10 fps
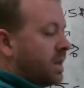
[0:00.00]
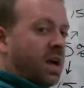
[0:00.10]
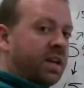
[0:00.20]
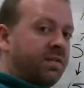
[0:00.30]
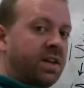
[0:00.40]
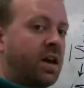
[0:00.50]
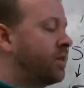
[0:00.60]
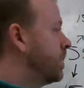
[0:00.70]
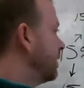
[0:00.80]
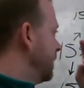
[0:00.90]
I'll give you another
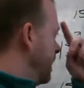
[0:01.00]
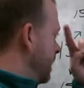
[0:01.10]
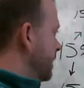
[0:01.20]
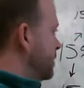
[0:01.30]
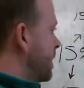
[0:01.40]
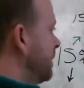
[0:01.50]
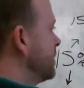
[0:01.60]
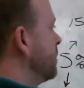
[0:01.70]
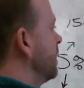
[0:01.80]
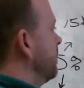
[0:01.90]
one. Let's try this
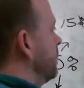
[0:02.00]
one.